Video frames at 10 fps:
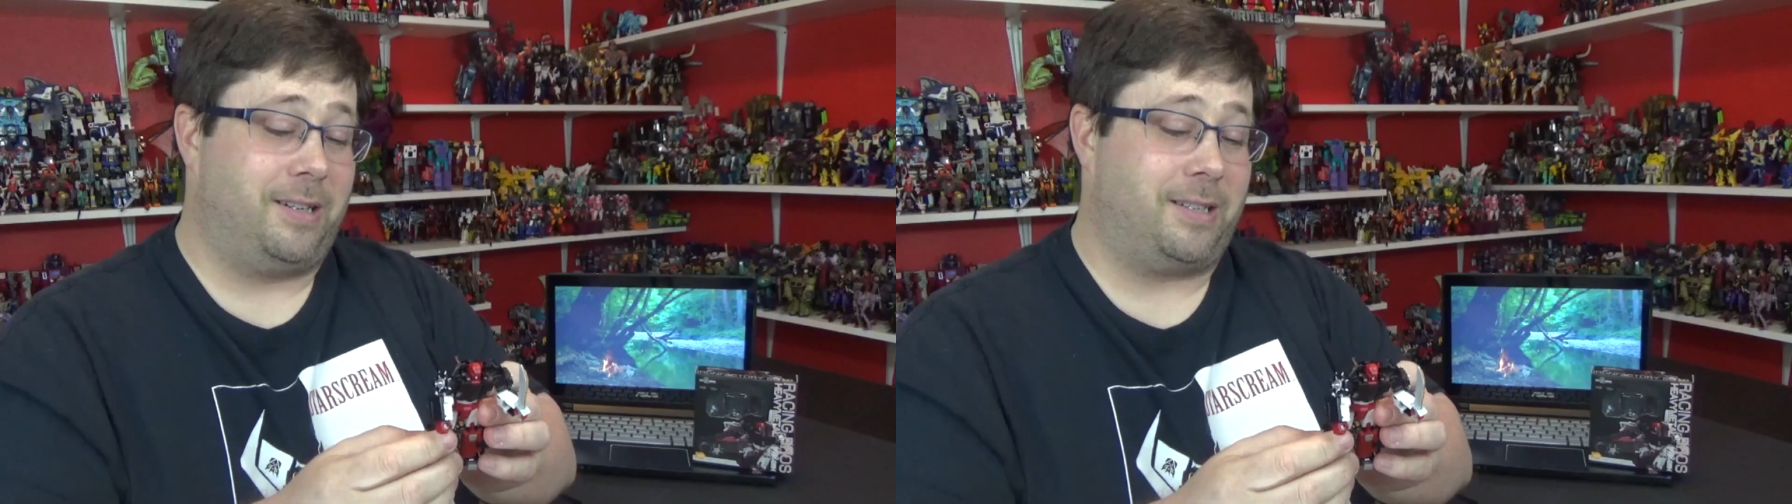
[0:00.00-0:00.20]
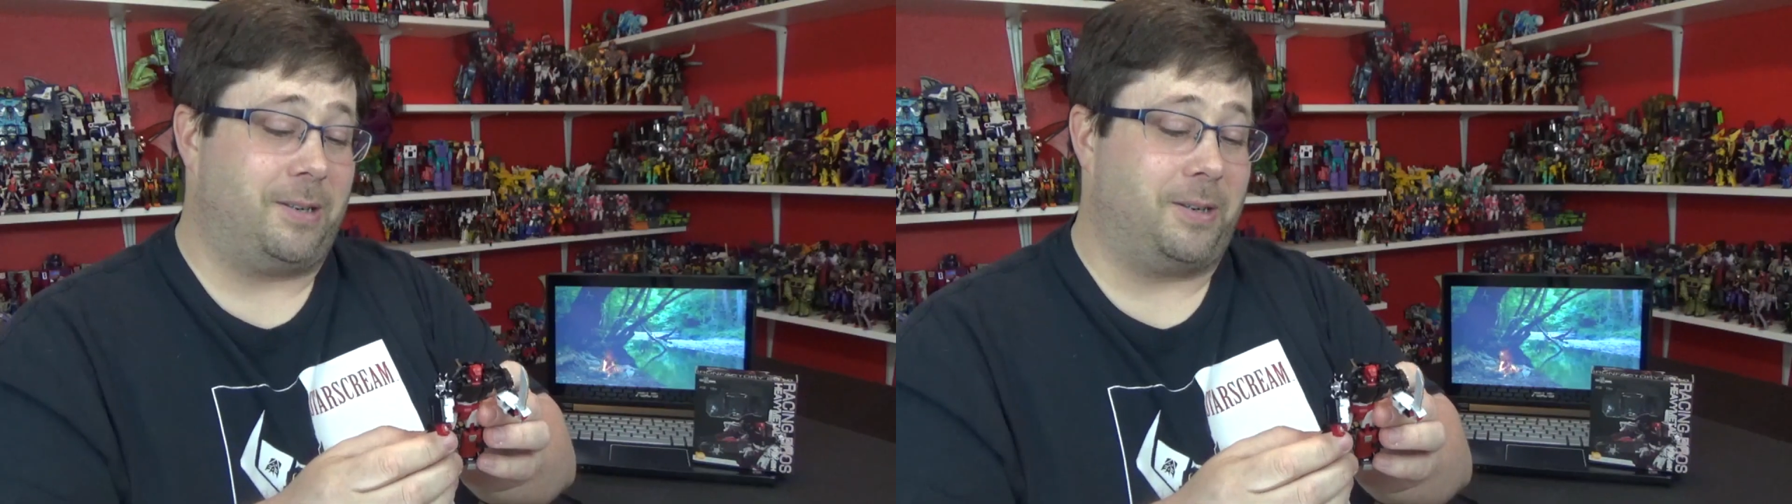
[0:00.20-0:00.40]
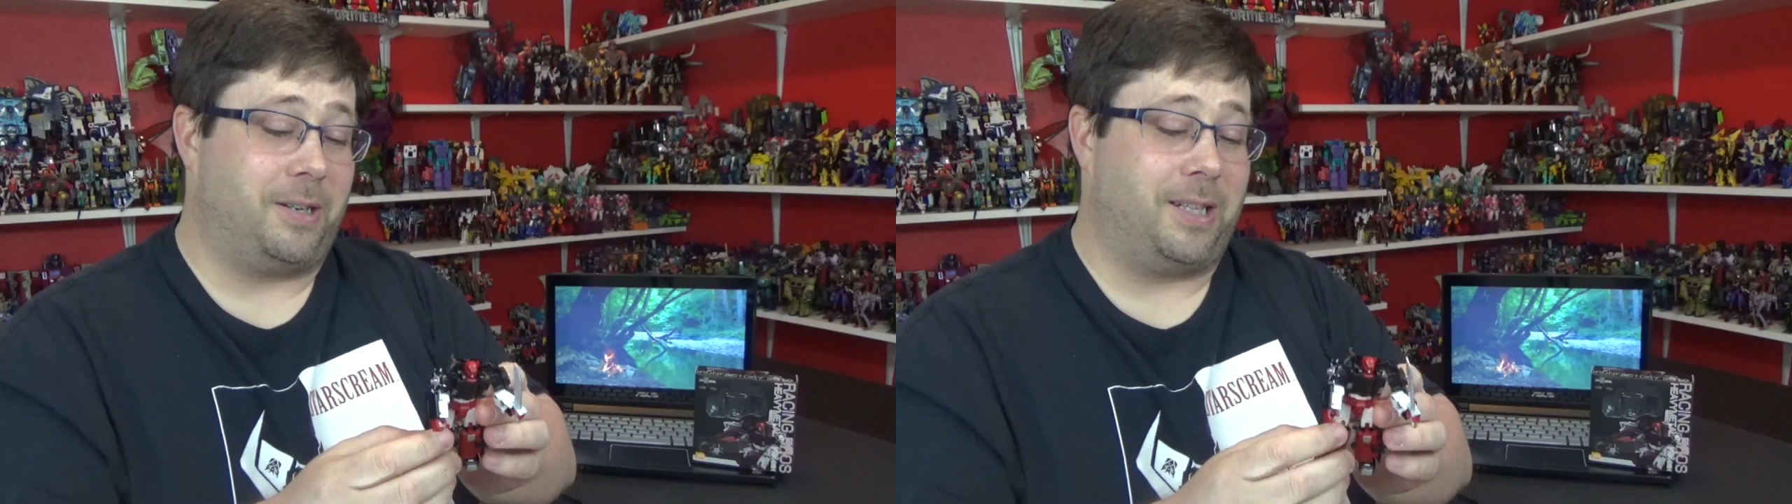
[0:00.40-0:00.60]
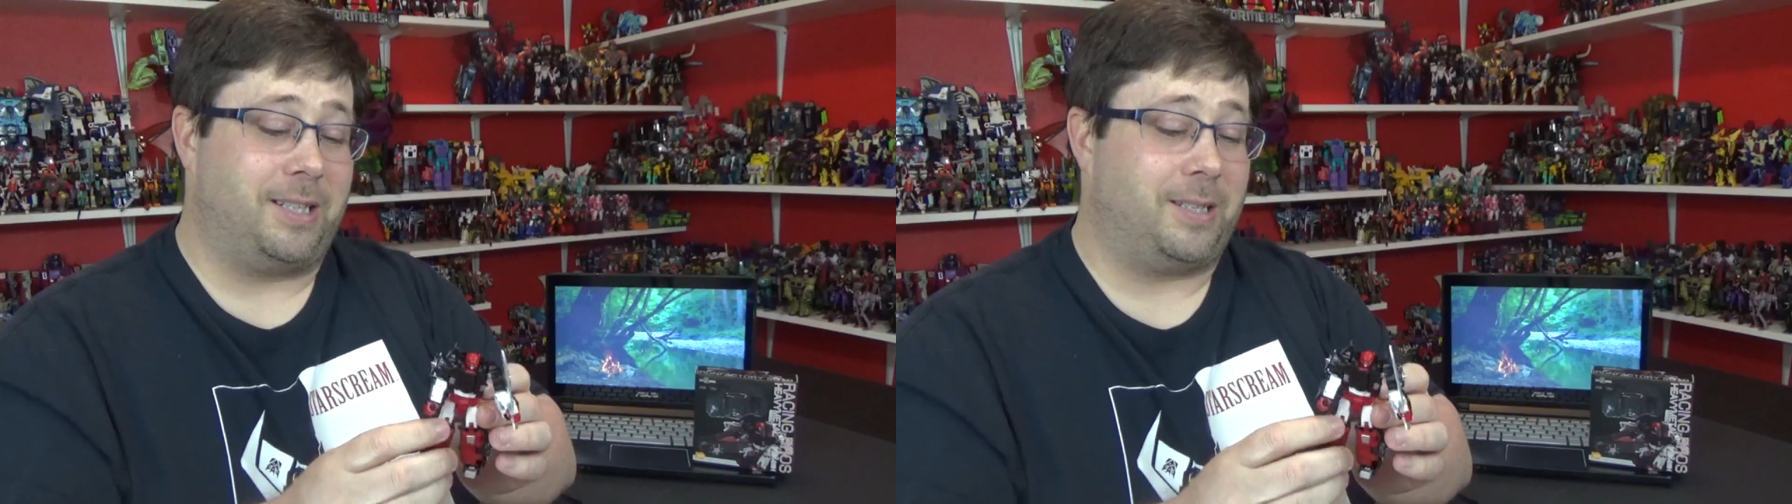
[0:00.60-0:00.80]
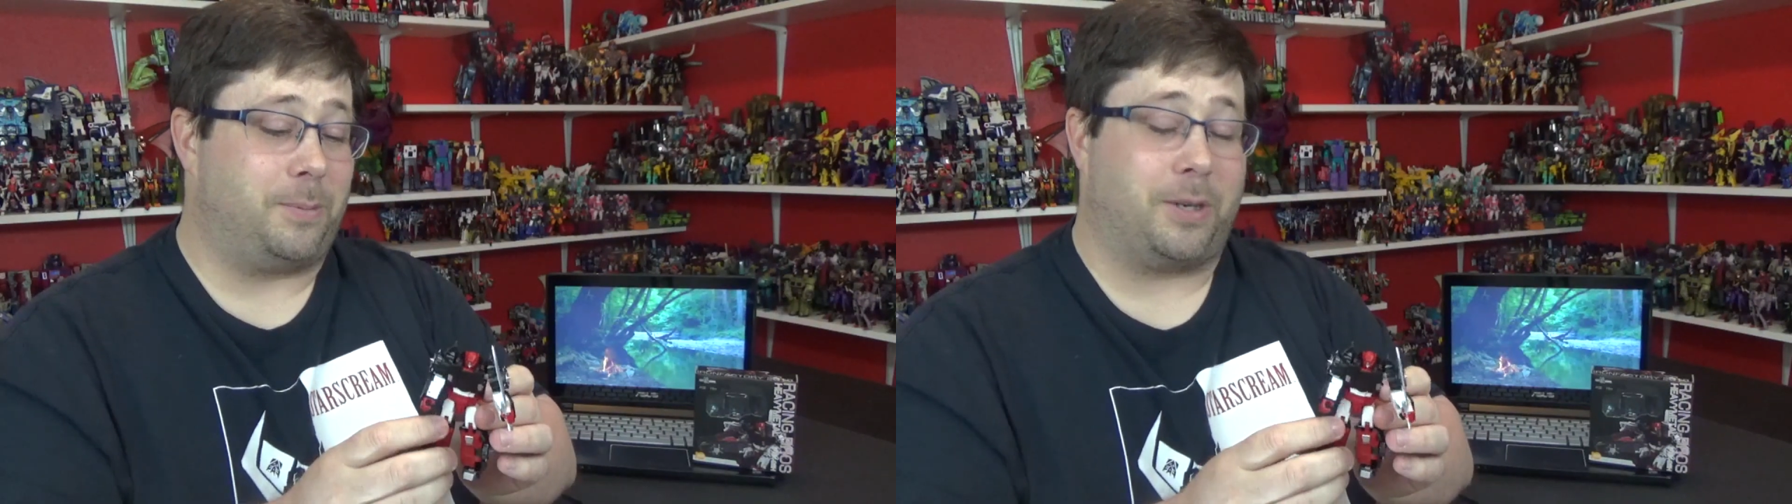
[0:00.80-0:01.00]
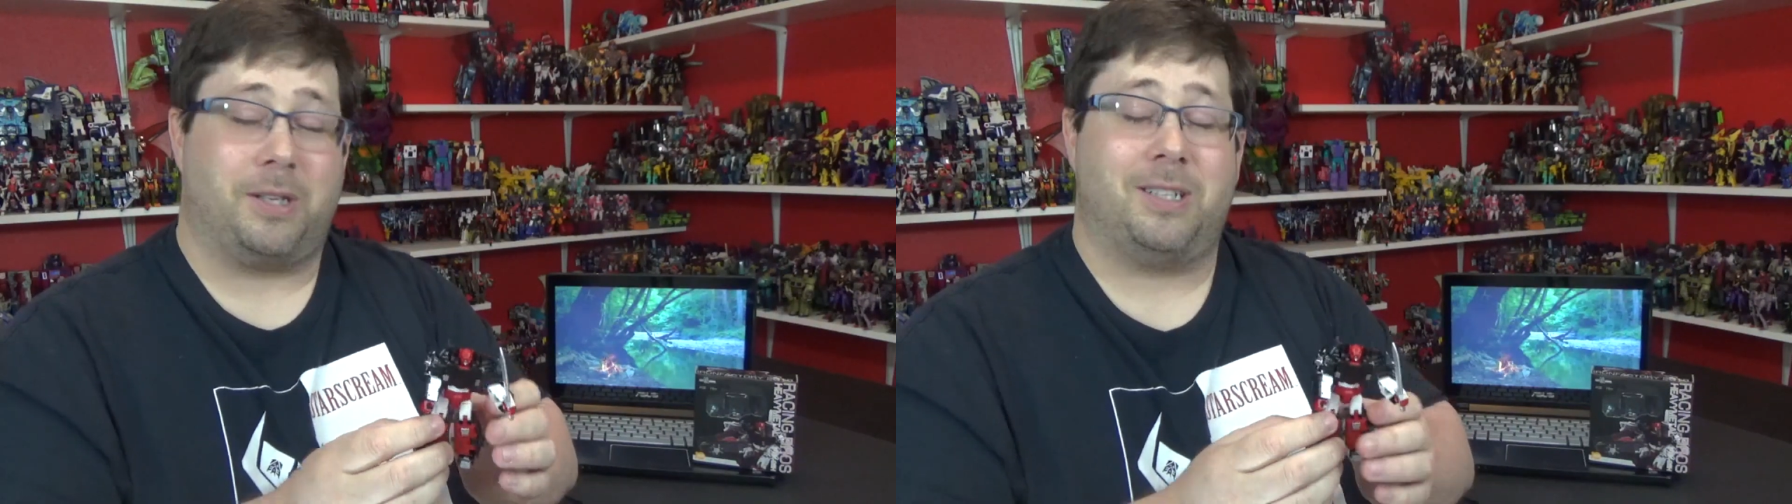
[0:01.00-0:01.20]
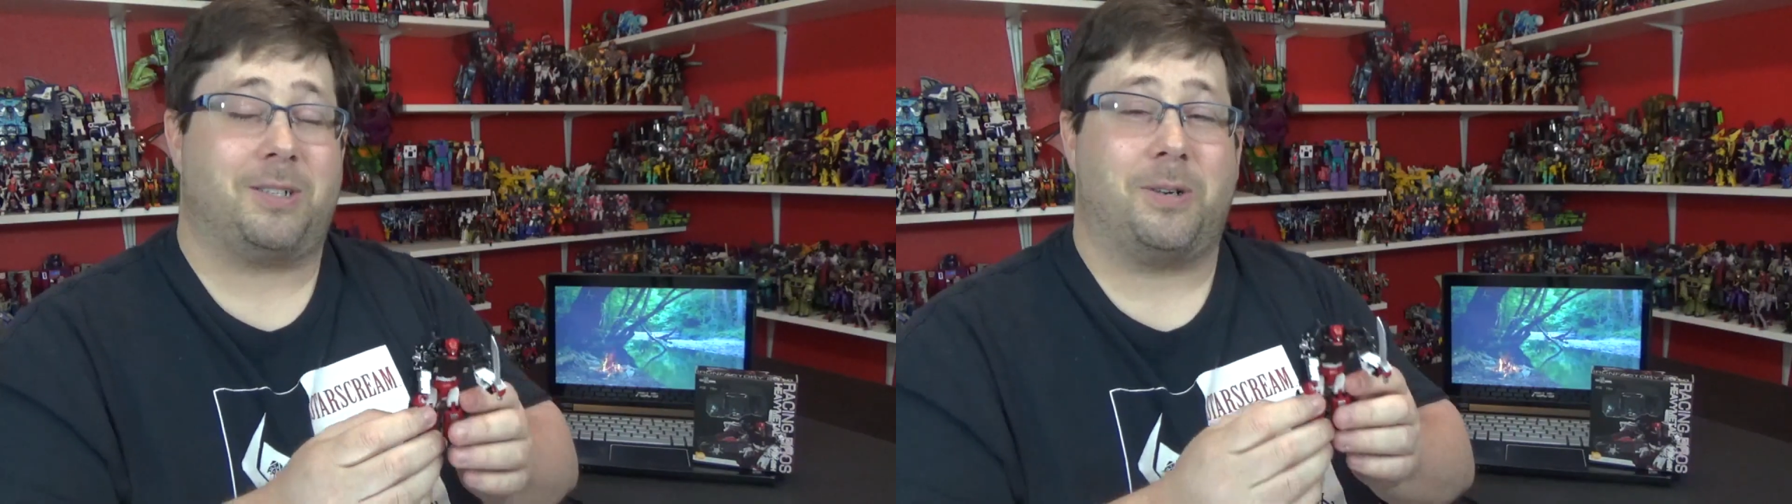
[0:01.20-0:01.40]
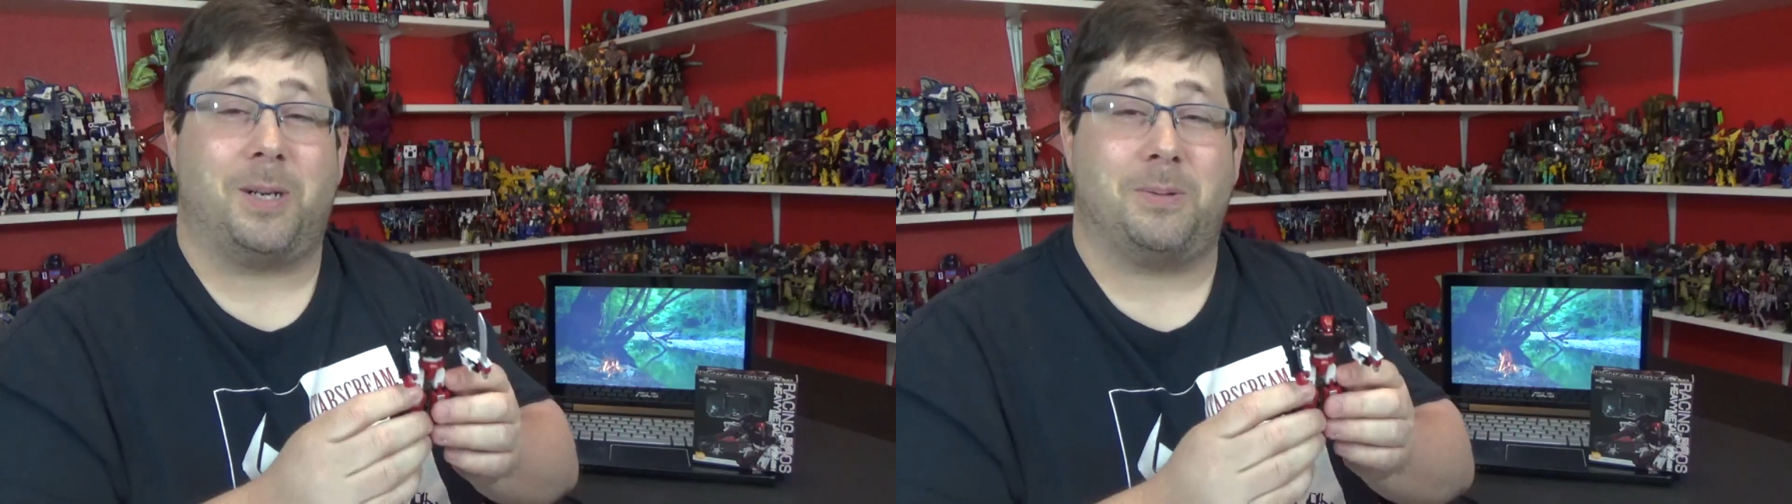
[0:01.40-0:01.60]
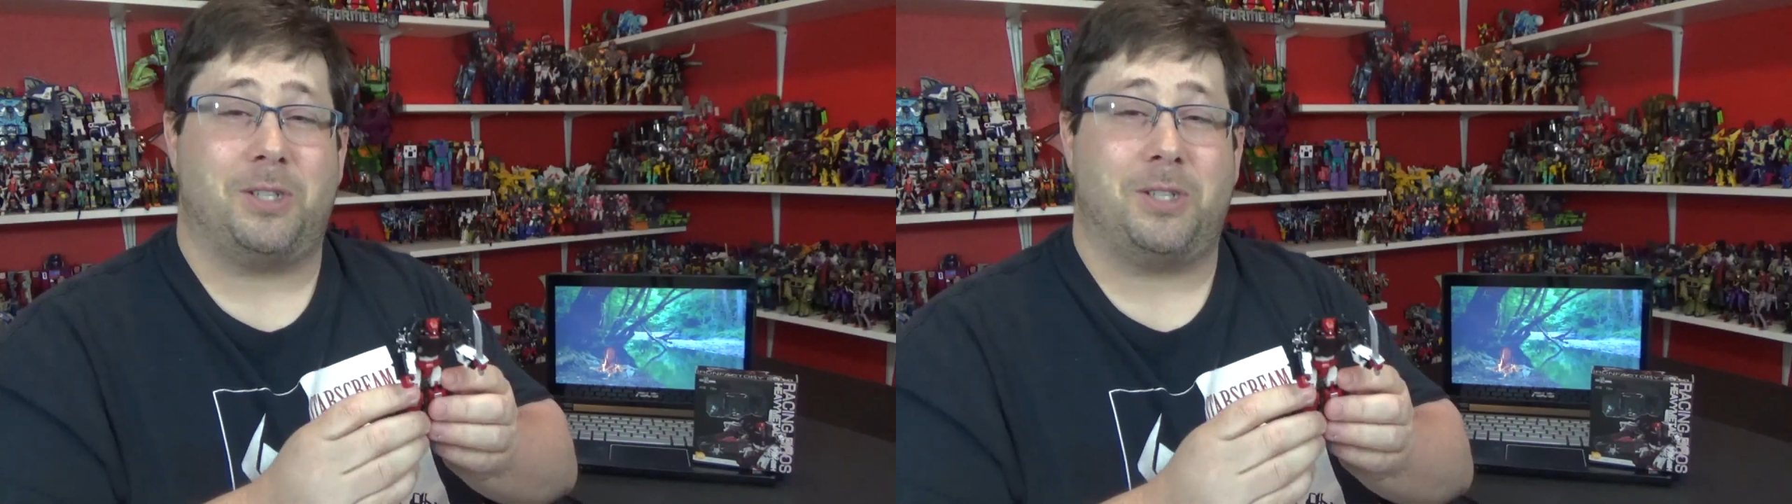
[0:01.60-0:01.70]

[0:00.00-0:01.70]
So good. This this screams